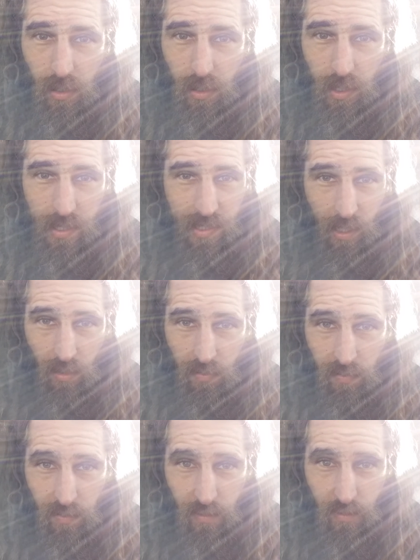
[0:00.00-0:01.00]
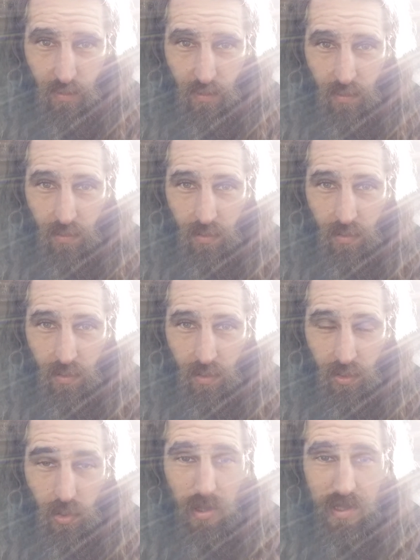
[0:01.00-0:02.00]
the self,
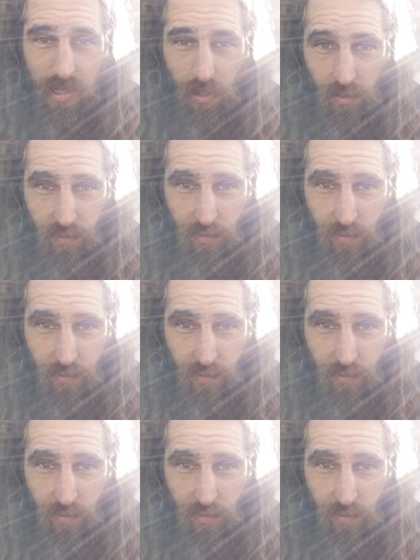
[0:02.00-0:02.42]
to the self,